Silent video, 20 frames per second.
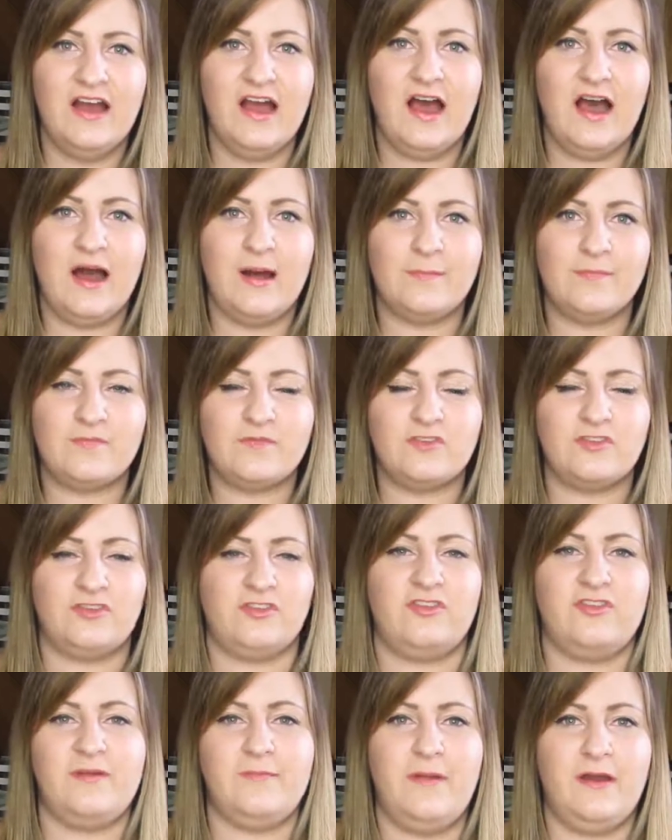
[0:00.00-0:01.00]
Um,
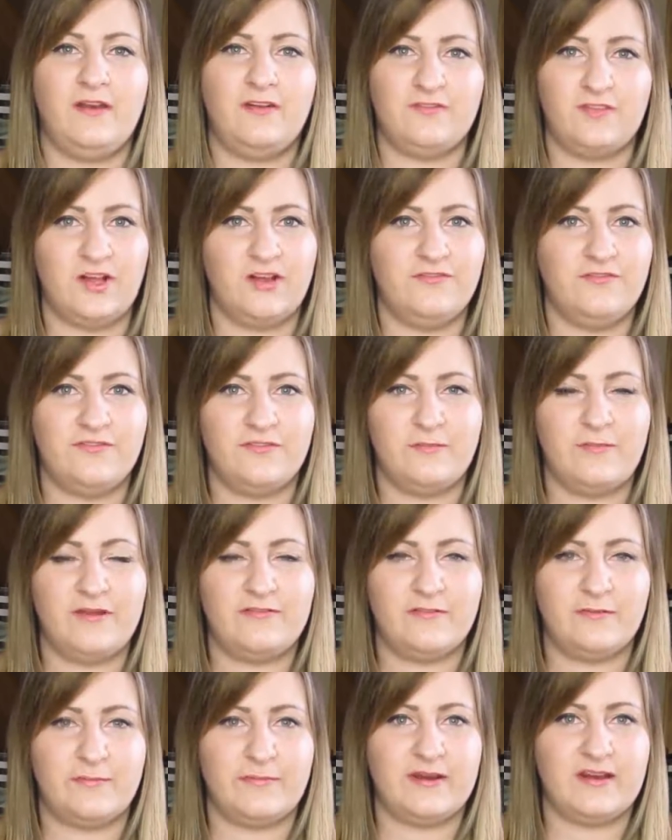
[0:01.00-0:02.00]
just the amount of love from
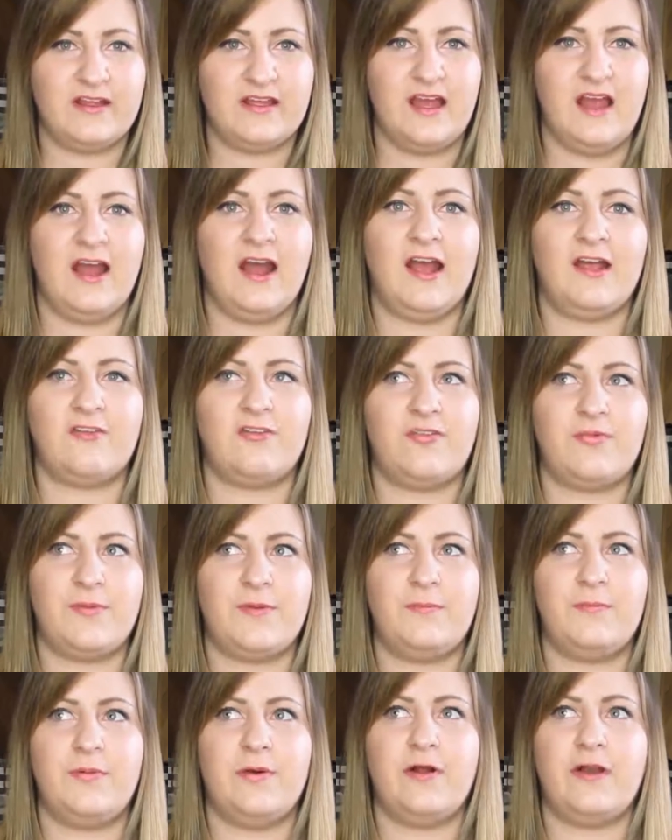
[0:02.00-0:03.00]
everybody has
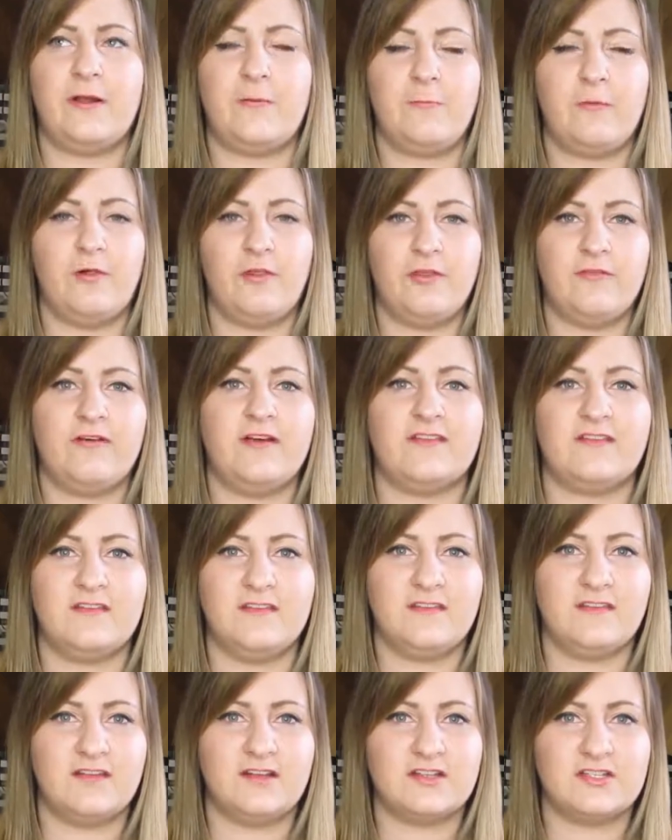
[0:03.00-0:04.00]
been putting both of us
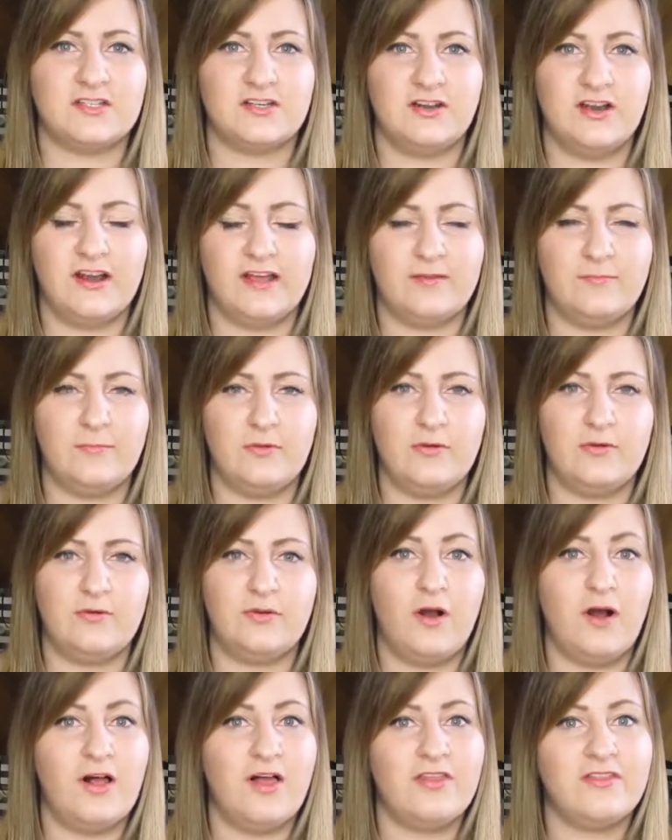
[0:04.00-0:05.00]
in such a great
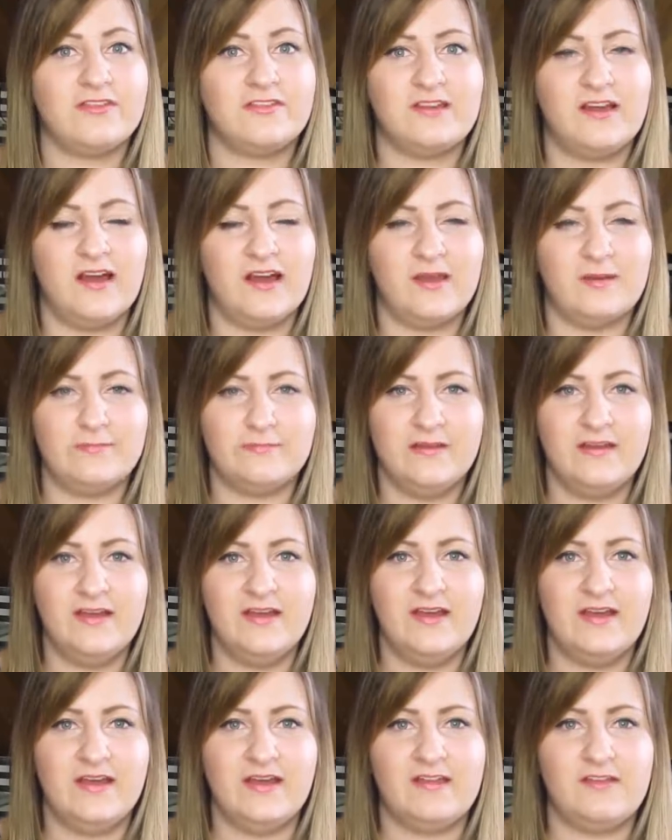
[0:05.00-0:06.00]
mood all the time
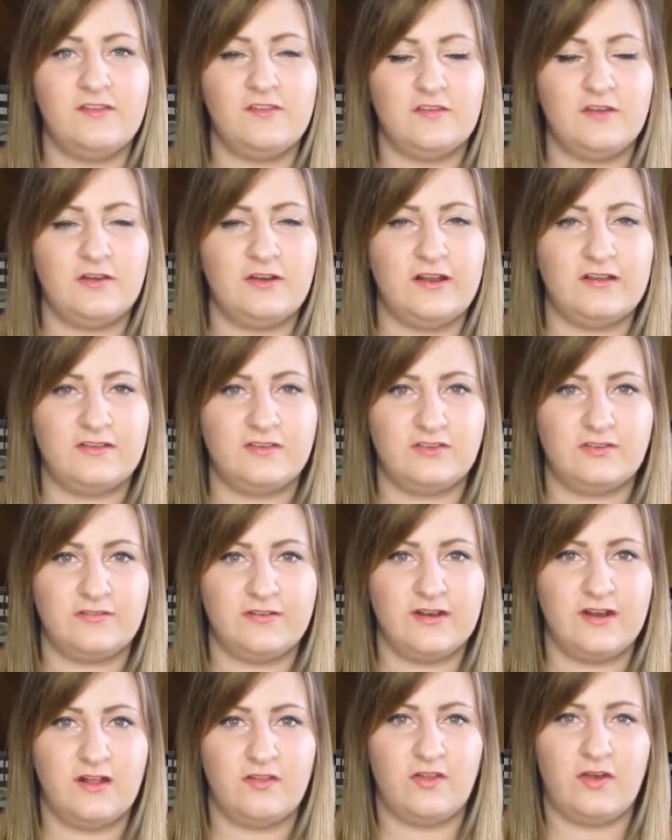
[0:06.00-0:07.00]
it's so nice to
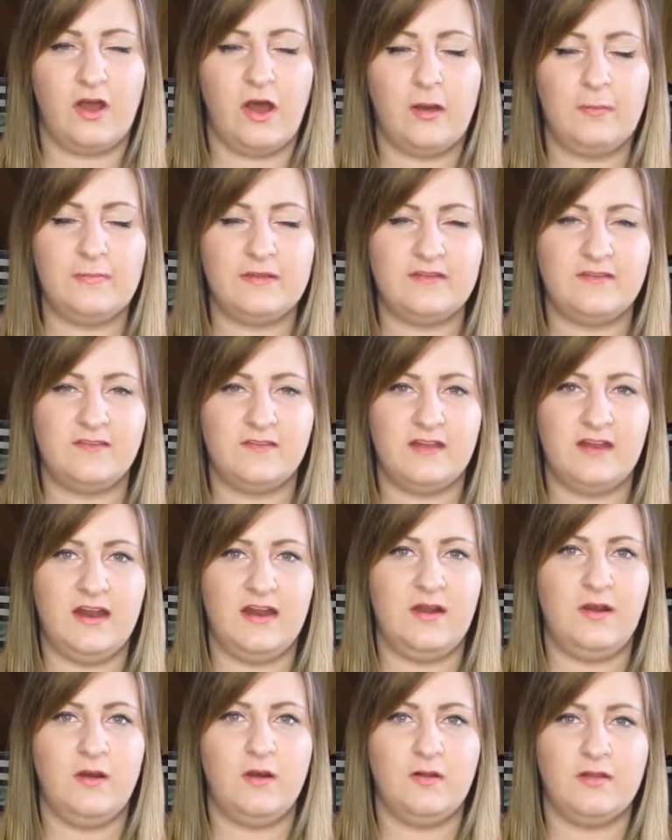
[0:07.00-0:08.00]
read all the comments and
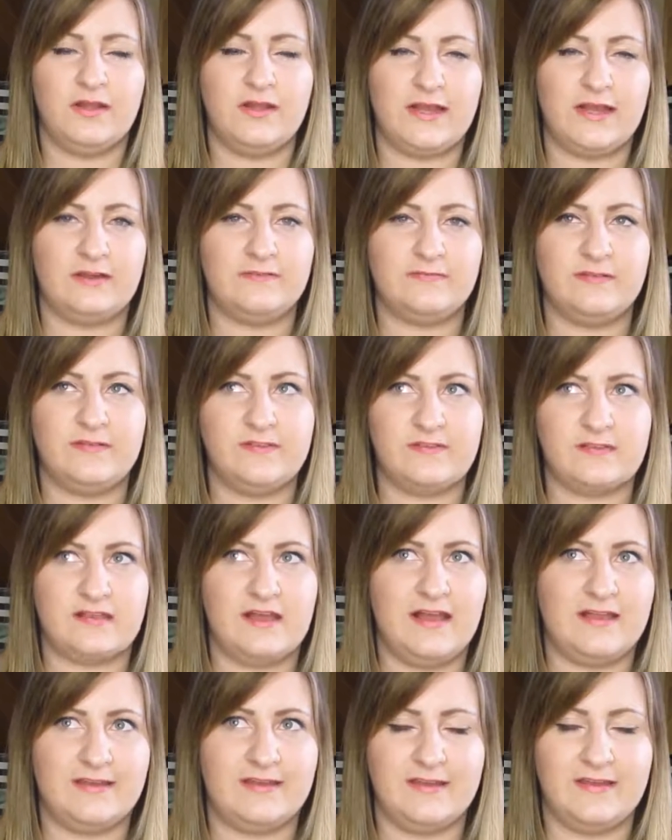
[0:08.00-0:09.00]
I know like I've been
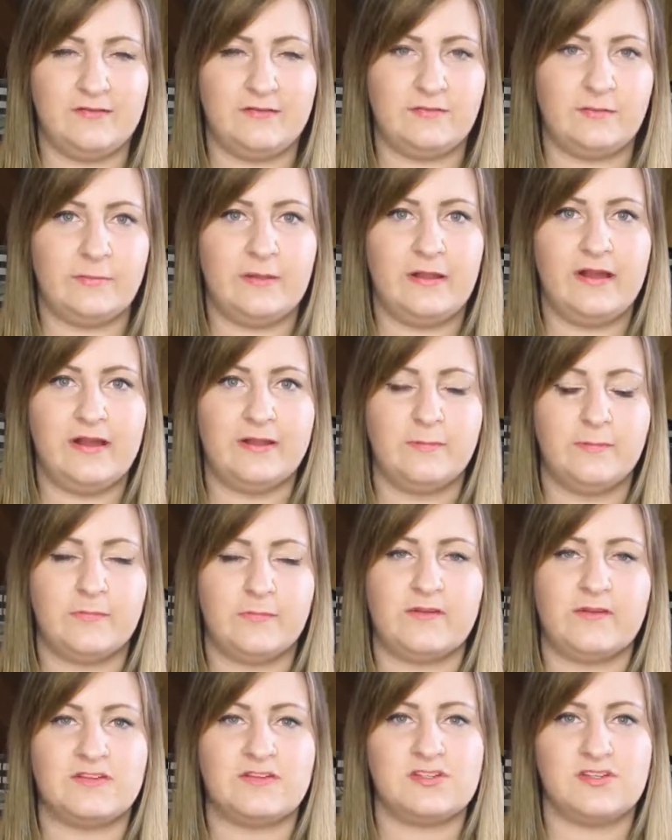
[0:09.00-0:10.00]
slacking at replying
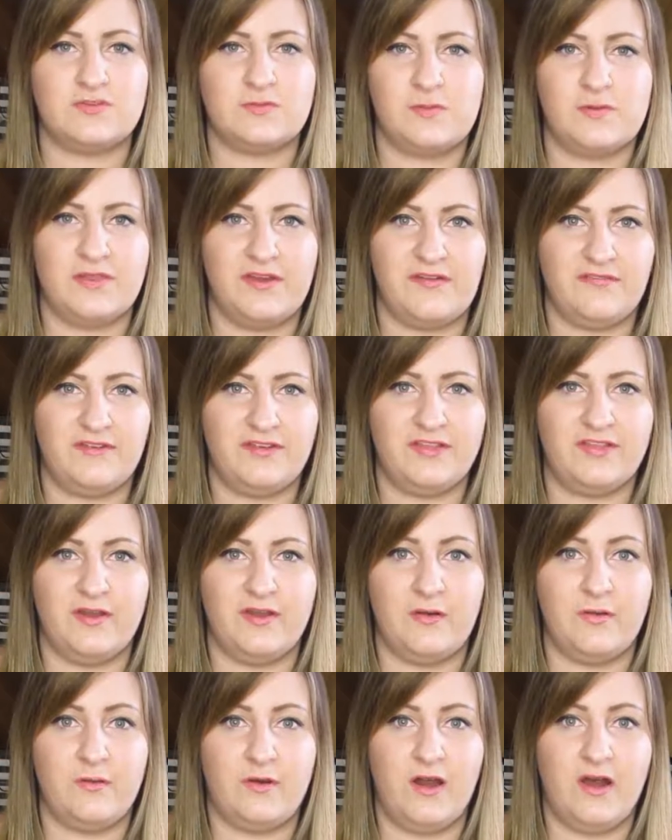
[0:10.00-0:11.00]
but it's just with everything
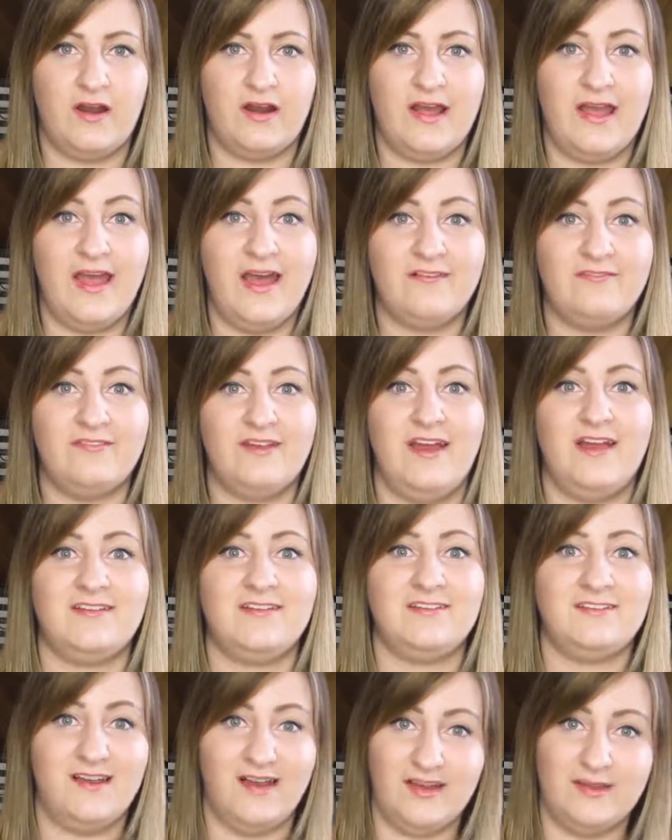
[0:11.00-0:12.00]
going on I haven't
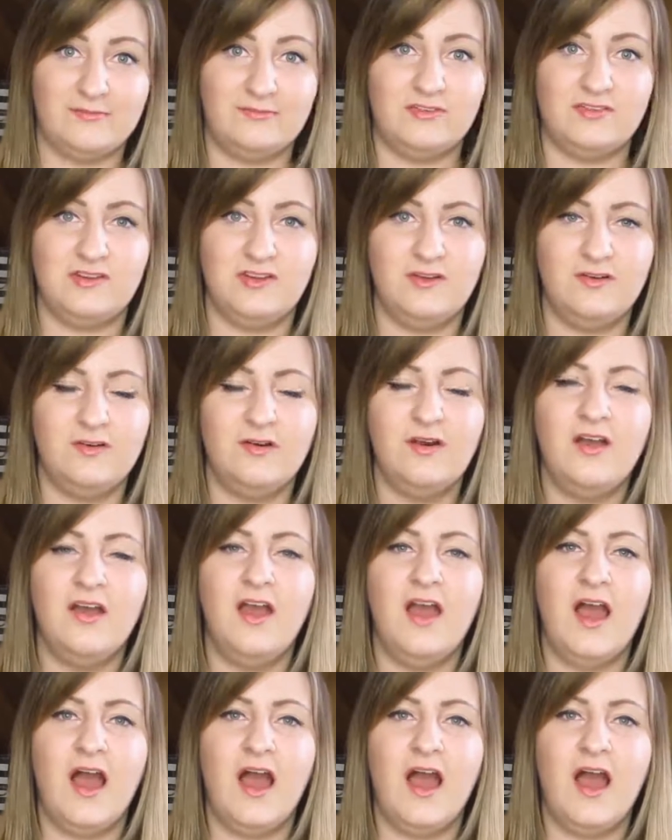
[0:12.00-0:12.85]
had time to.